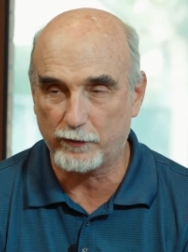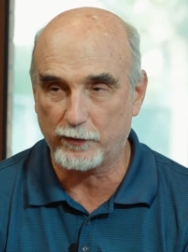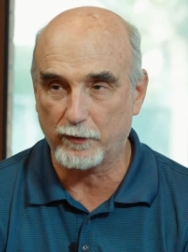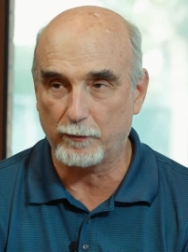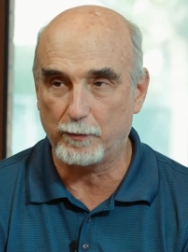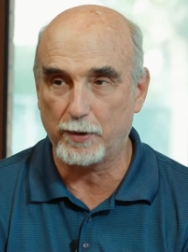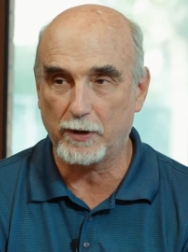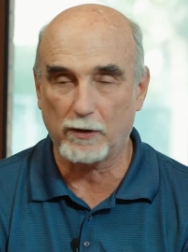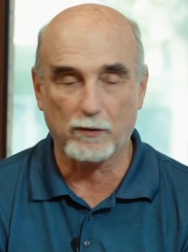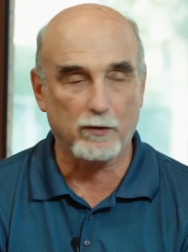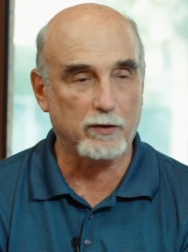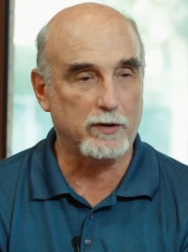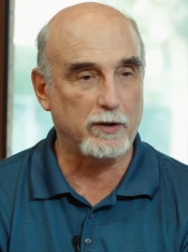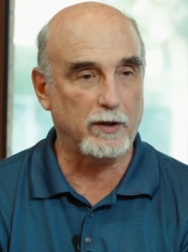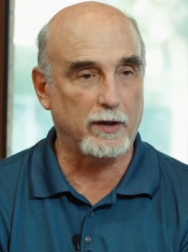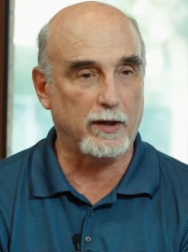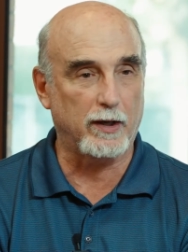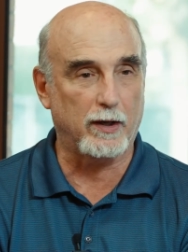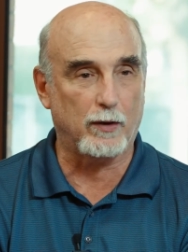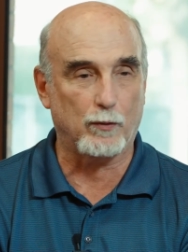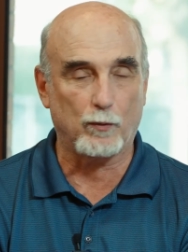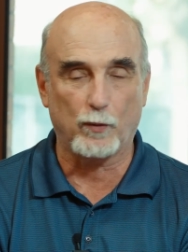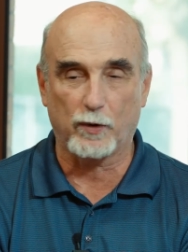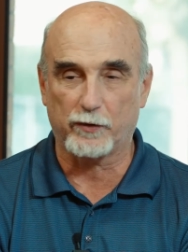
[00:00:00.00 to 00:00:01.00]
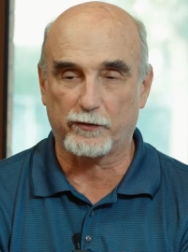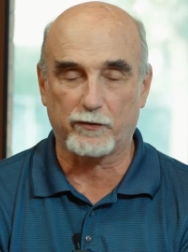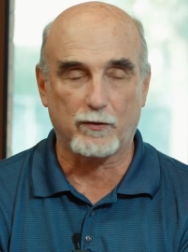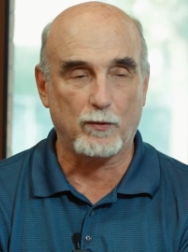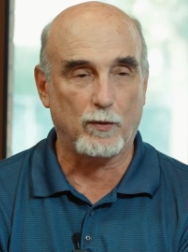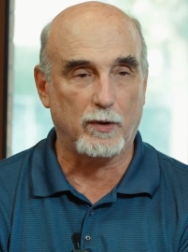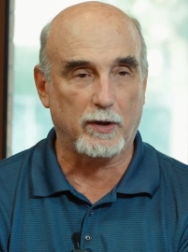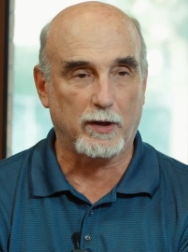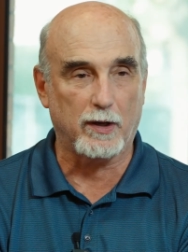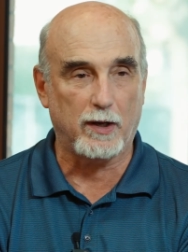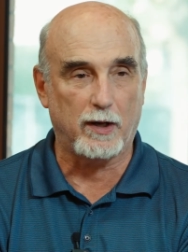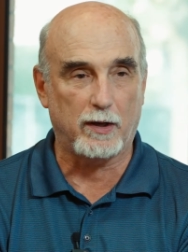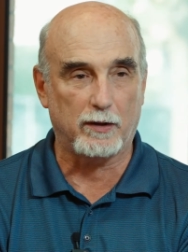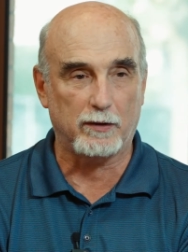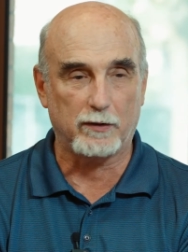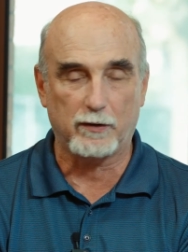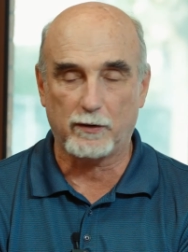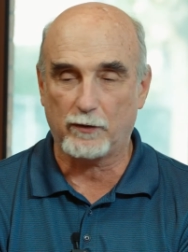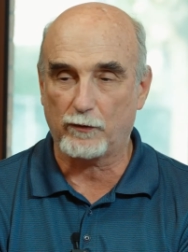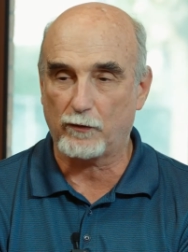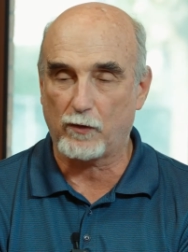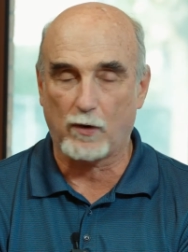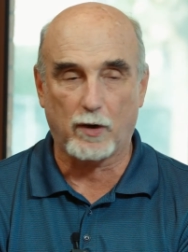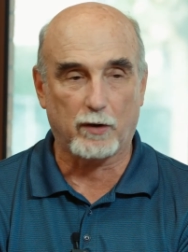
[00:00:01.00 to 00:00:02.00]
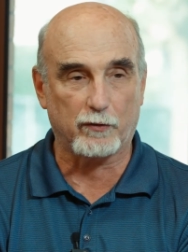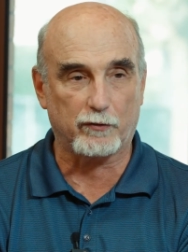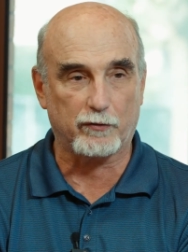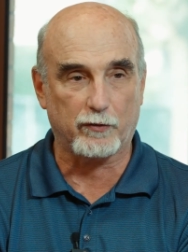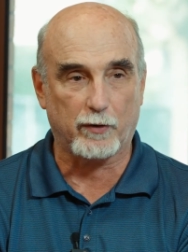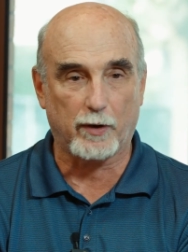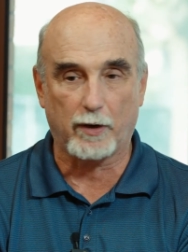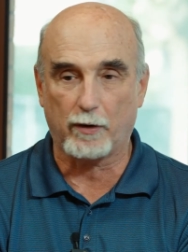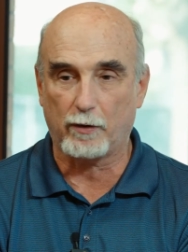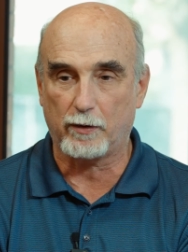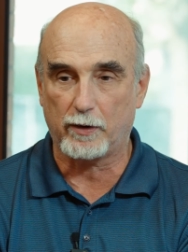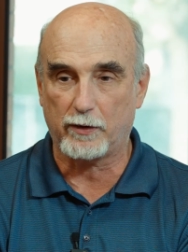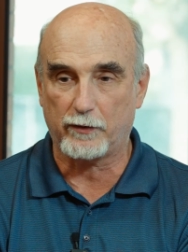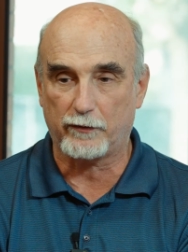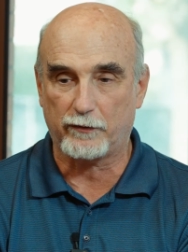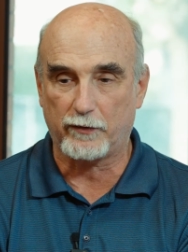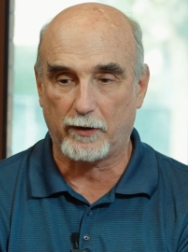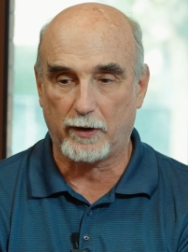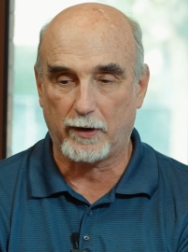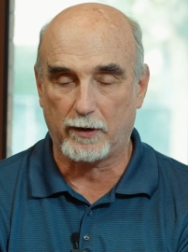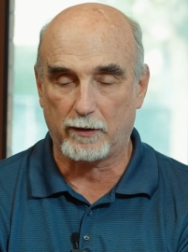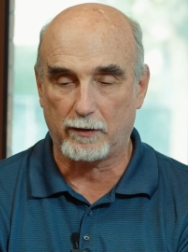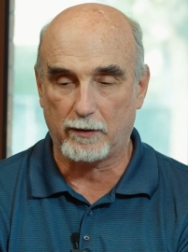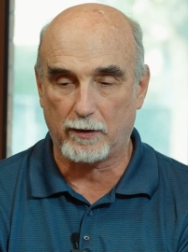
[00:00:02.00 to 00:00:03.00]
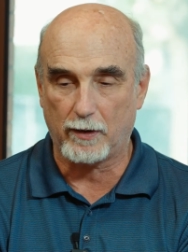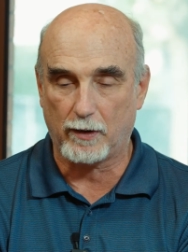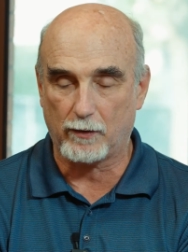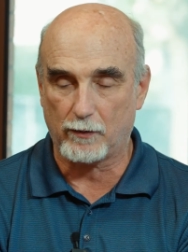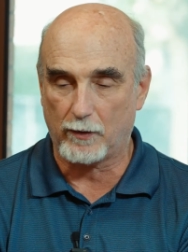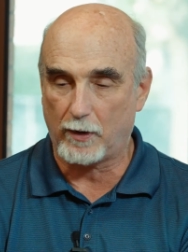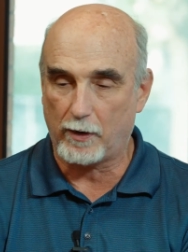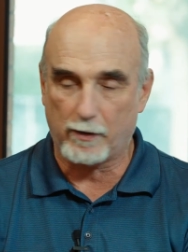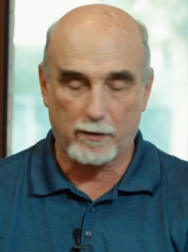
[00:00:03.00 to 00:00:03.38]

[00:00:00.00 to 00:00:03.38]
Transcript: should be looking at what's going on in these larger areas and